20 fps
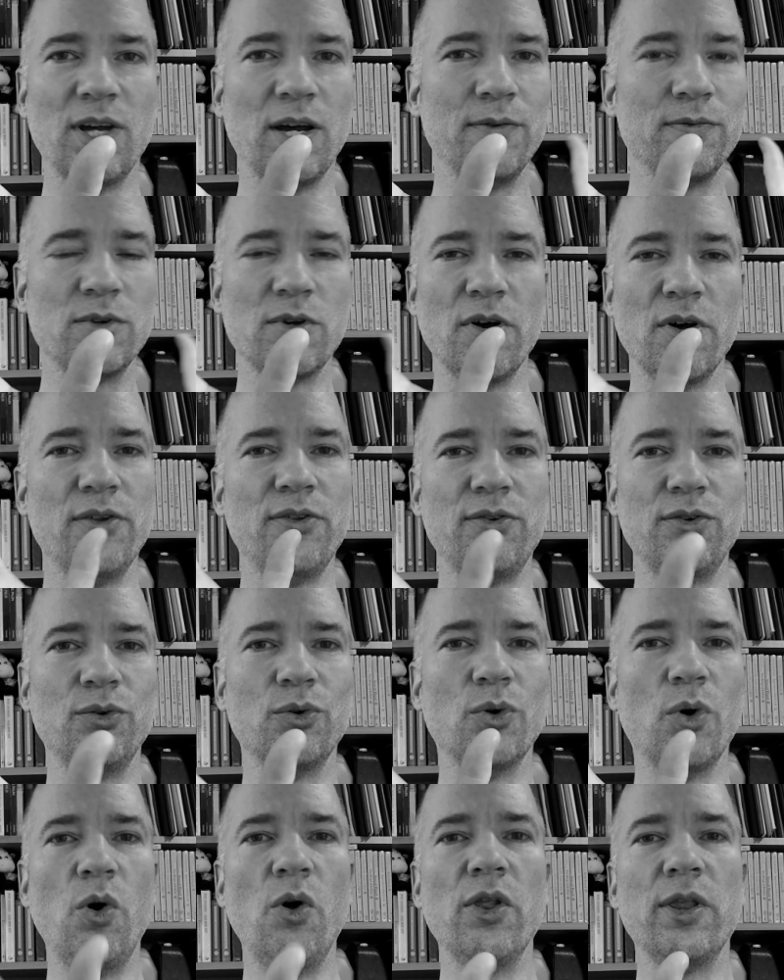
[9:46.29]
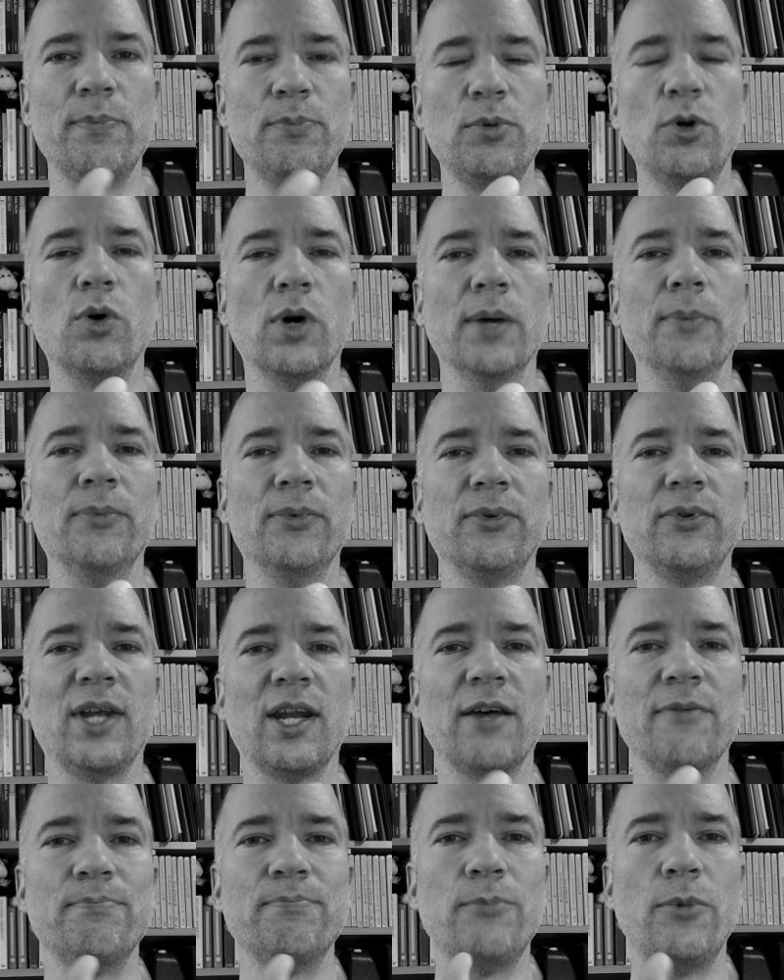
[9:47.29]
I've gone through all the poems
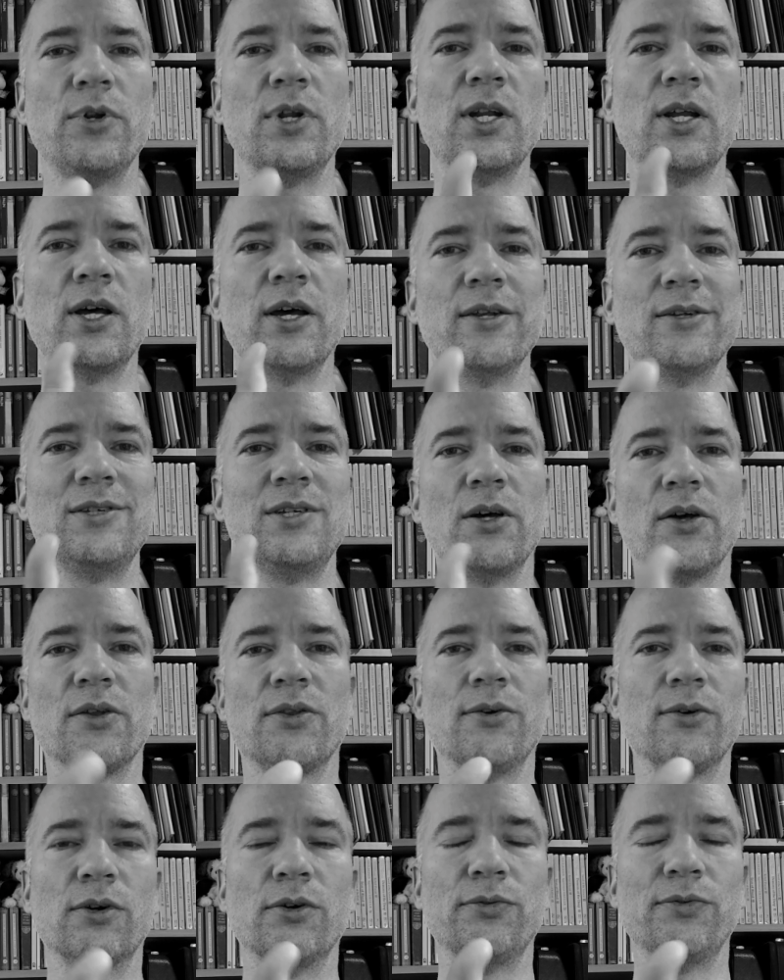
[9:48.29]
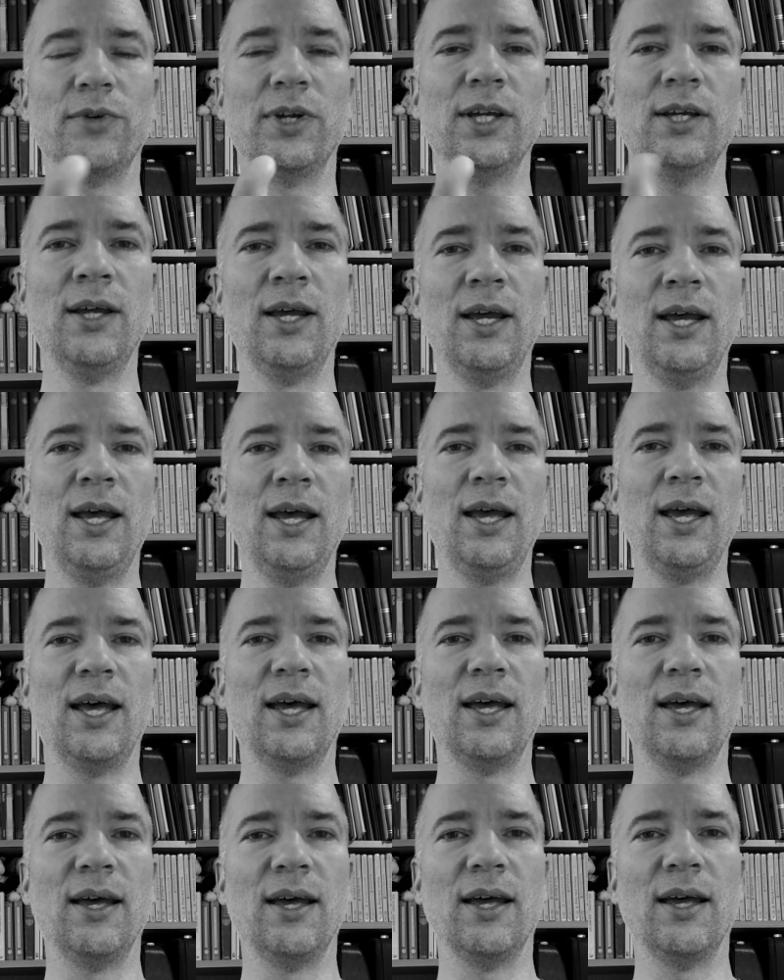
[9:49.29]
and I've modernized the orthography,
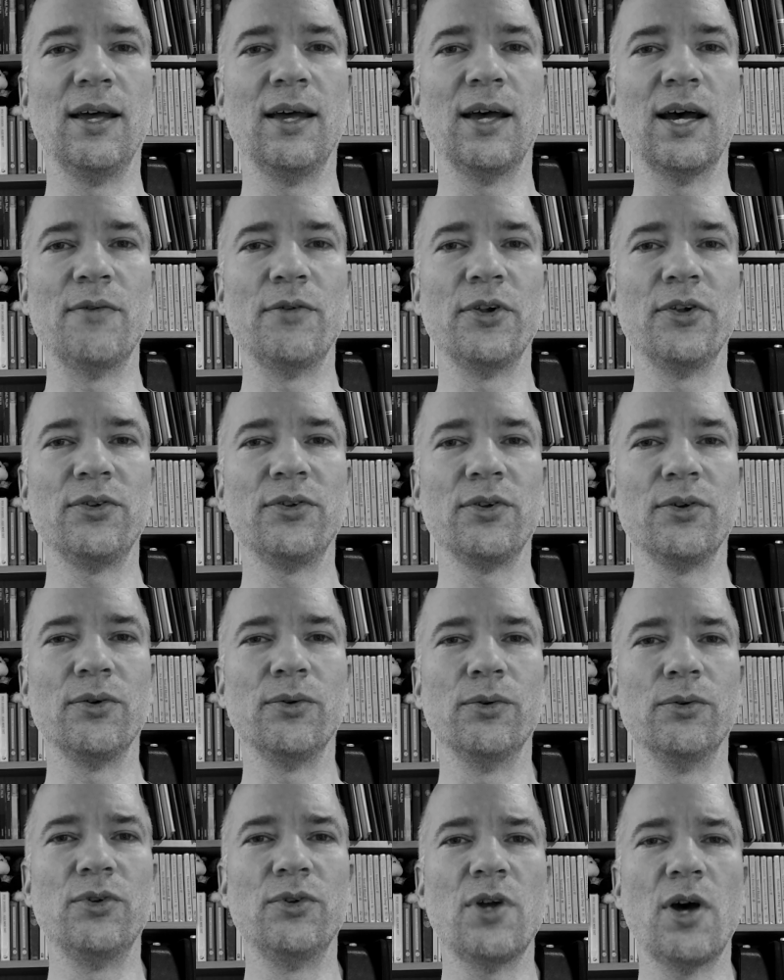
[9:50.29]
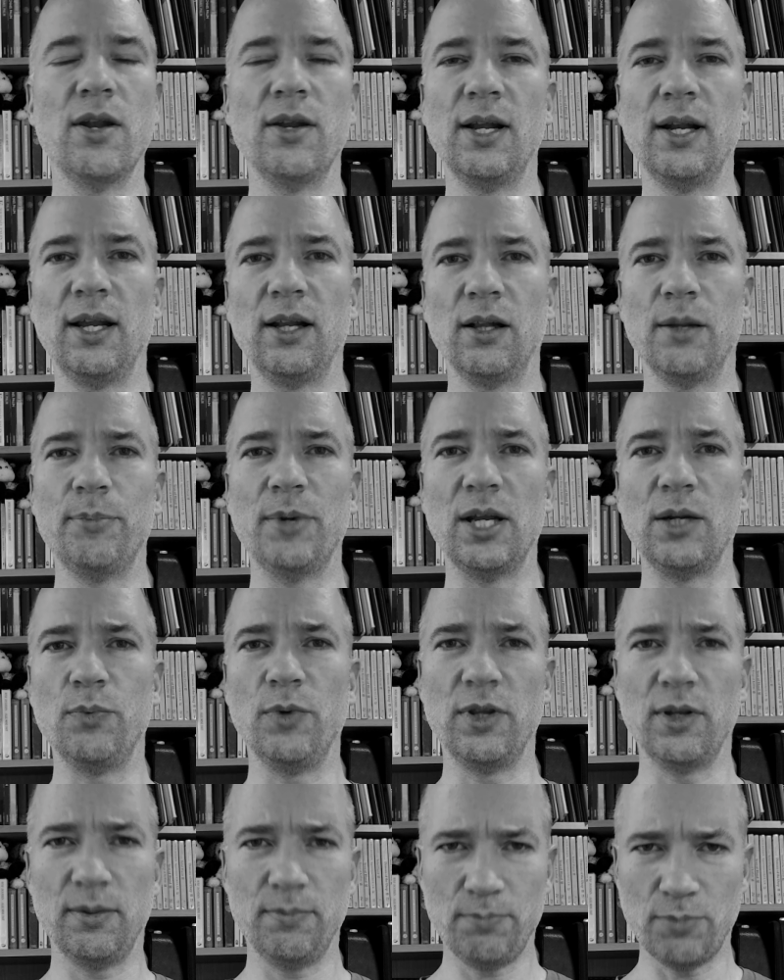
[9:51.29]
I've also done a little bit
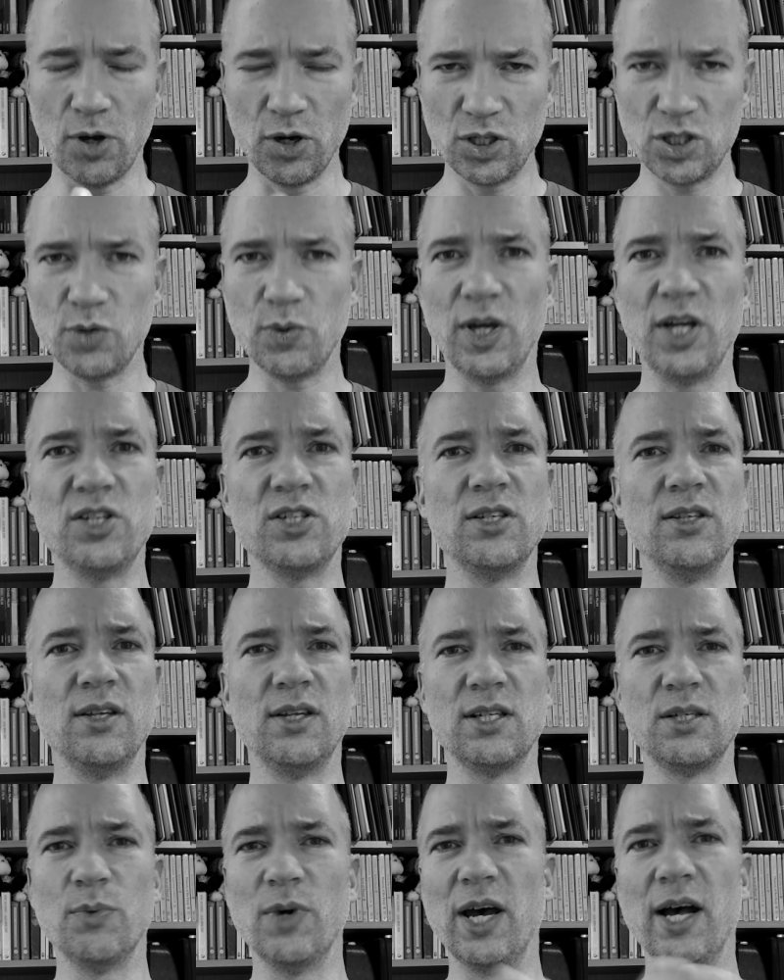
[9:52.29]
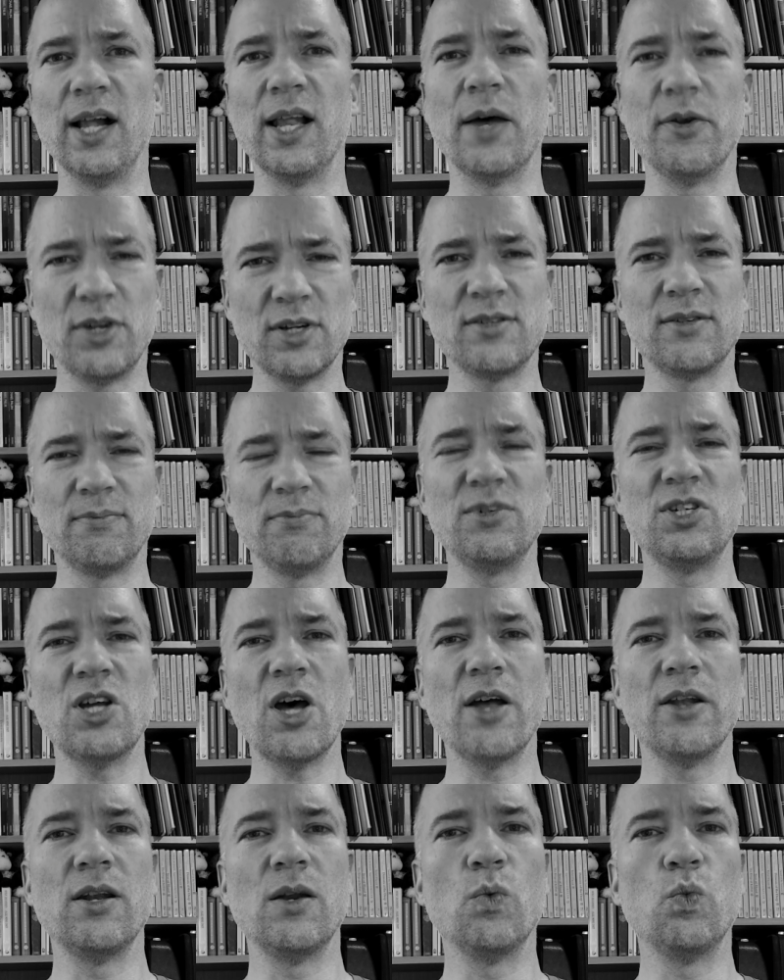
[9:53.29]
with the punctuation as well. I've just
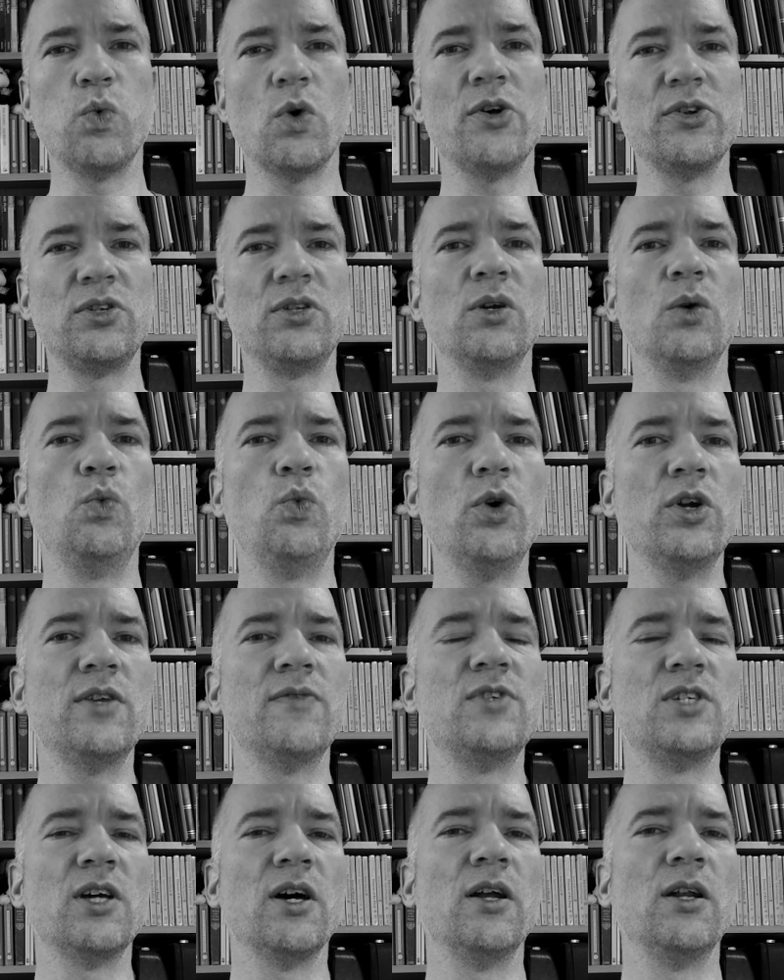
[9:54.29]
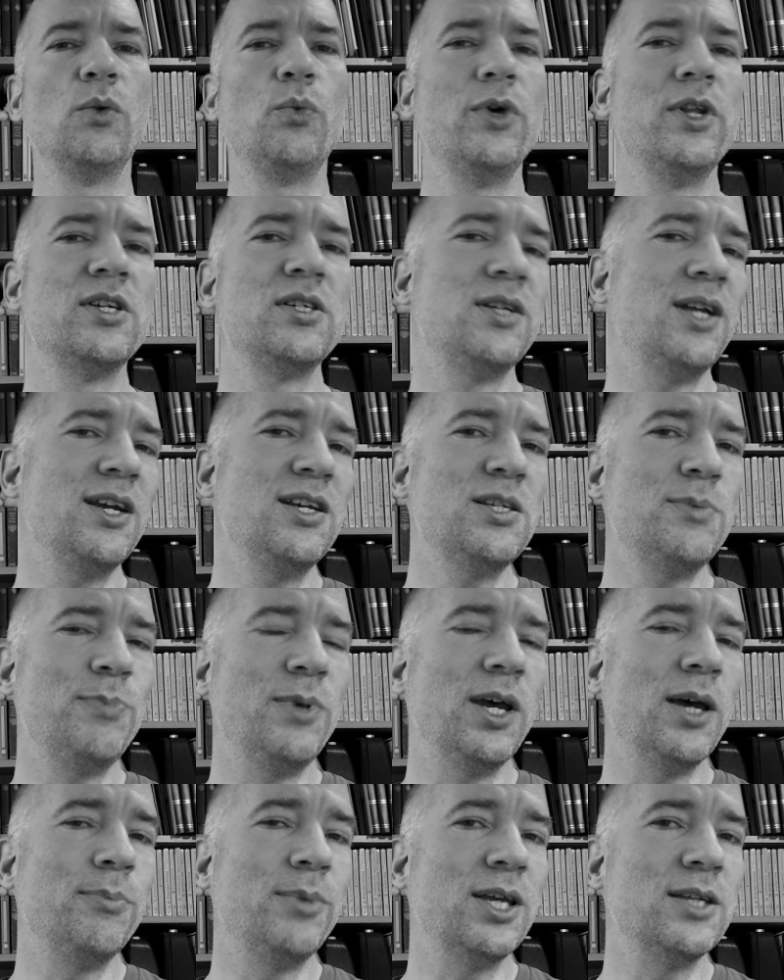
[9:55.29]
done what you would have done with
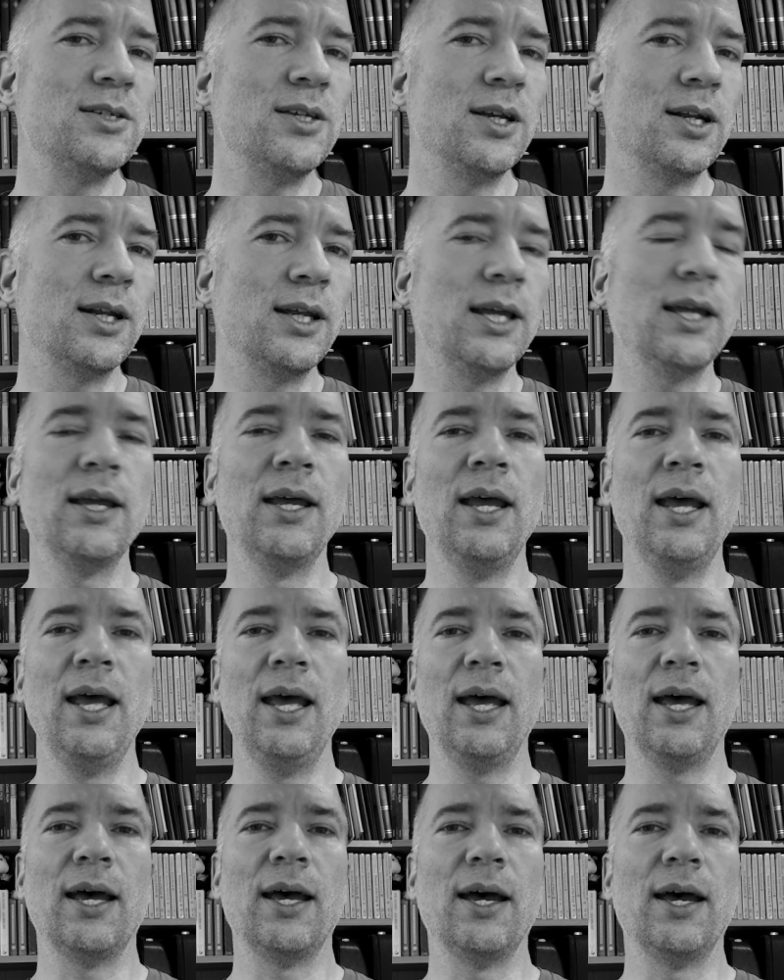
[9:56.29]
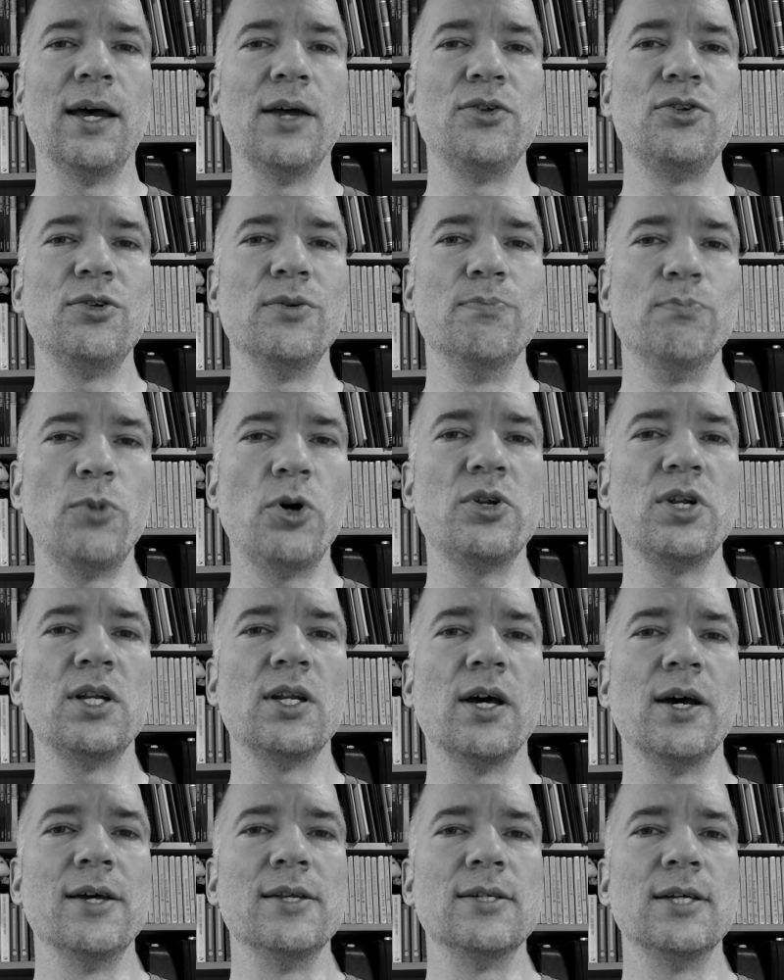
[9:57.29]
Shakespeare, basically, to
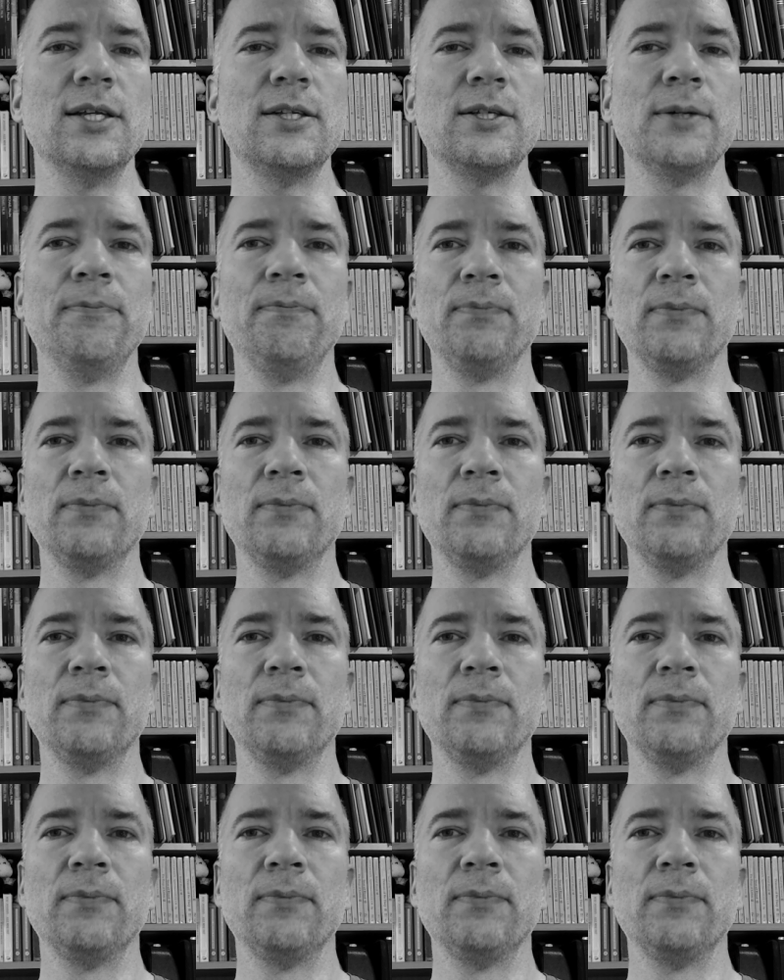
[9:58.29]
modernize it.